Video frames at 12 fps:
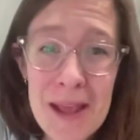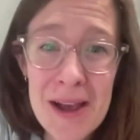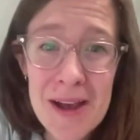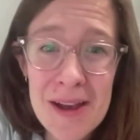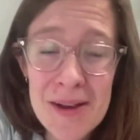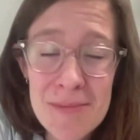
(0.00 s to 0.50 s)

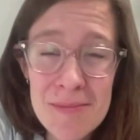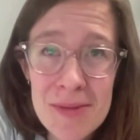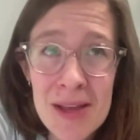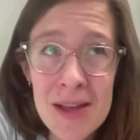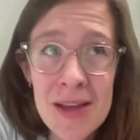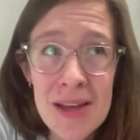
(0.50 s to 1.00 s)
Um,
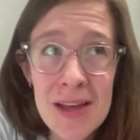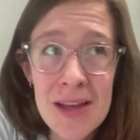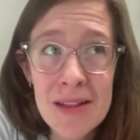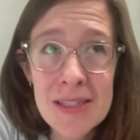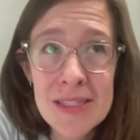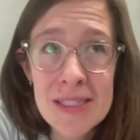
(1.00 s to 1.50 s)

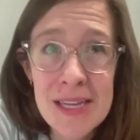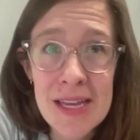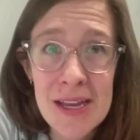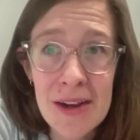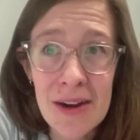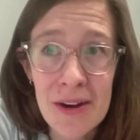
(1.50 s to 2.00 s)
let's see
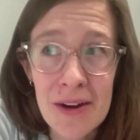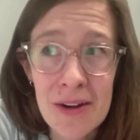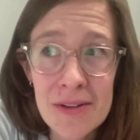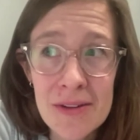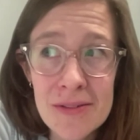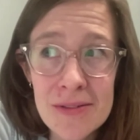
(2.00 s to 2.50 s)
here.
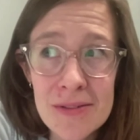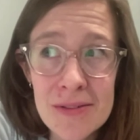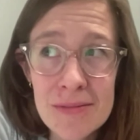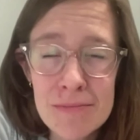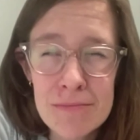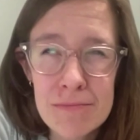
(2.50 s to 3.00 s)

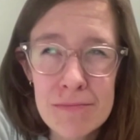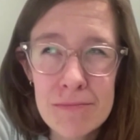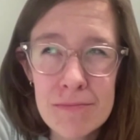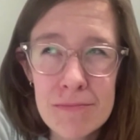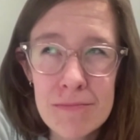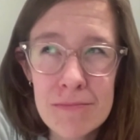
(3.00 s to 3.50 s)

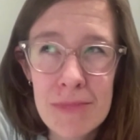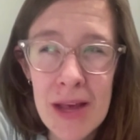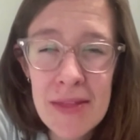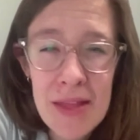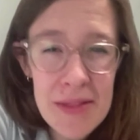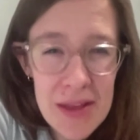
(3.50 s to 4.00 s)

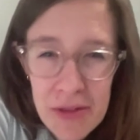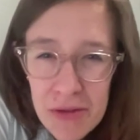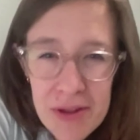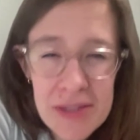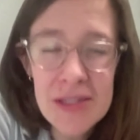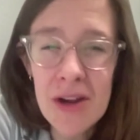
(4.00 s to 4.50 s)
And then the other
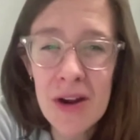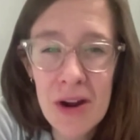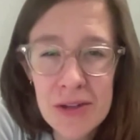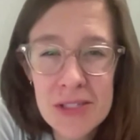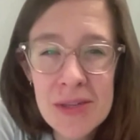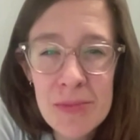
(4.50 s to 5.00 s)
things are,
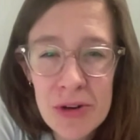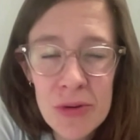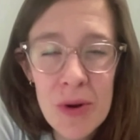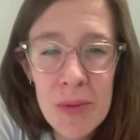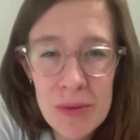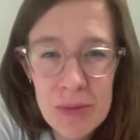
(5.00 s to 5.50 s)
are similar to
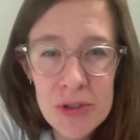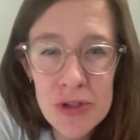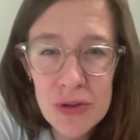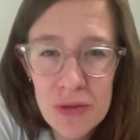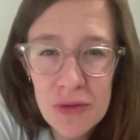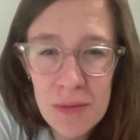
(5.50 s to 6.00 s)
what we would
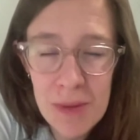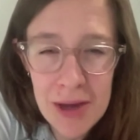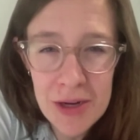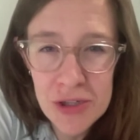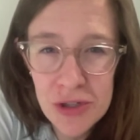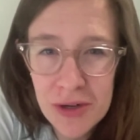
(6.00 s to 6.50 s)
do for
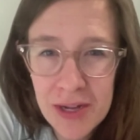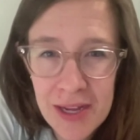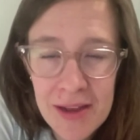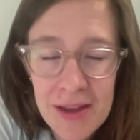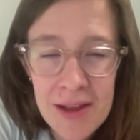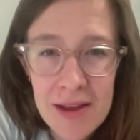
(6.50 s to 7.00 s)

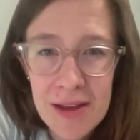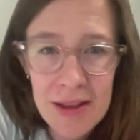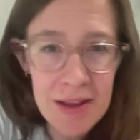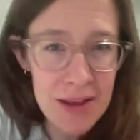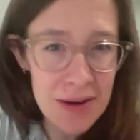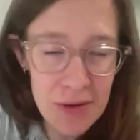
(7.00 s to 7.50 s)
monitoring
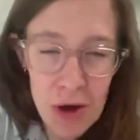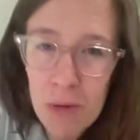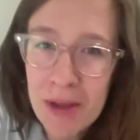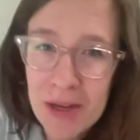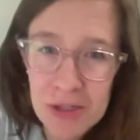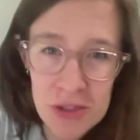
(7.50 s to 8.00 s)
in all
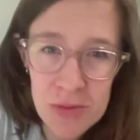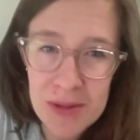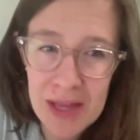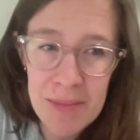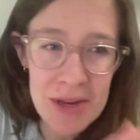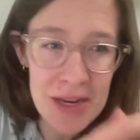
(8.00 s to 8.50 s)
patients with
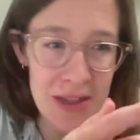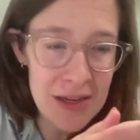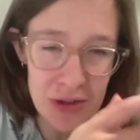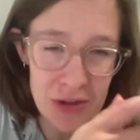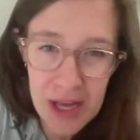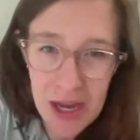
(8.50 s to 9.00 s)
IBD that
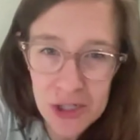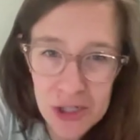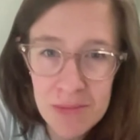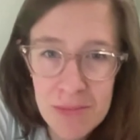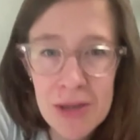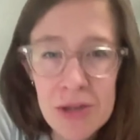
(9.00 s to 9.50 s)
Dr.
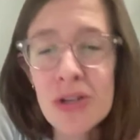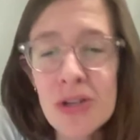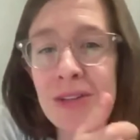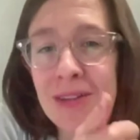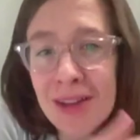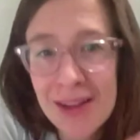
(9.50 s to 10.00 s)
Kiyashia
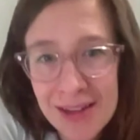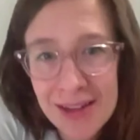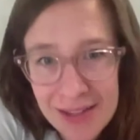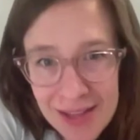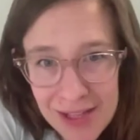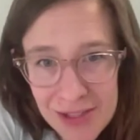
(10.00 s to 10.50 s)
mentioned,
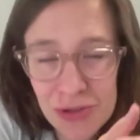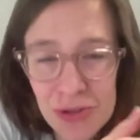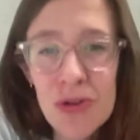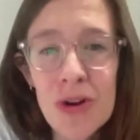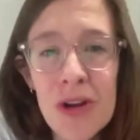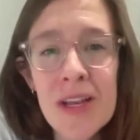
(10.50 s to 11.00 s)
cancer
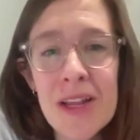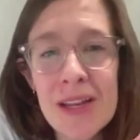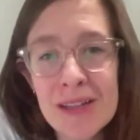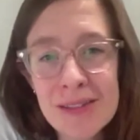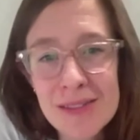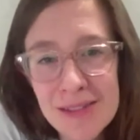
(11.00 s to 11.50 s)

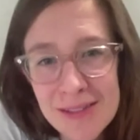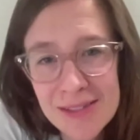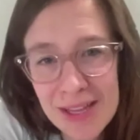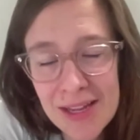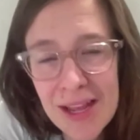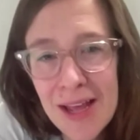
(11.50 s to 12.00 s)
screenings,
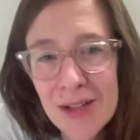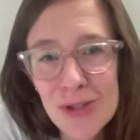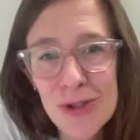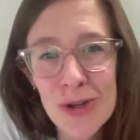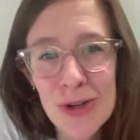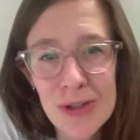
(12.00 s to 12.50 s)
skin
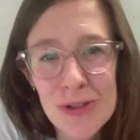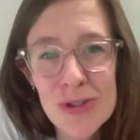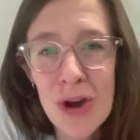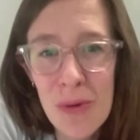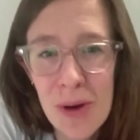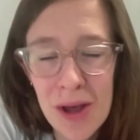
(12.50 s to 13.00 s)
cancer, and
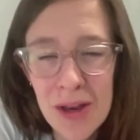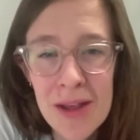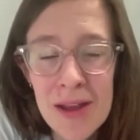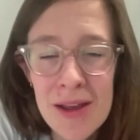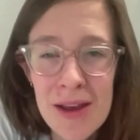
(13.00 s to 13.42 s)
so on.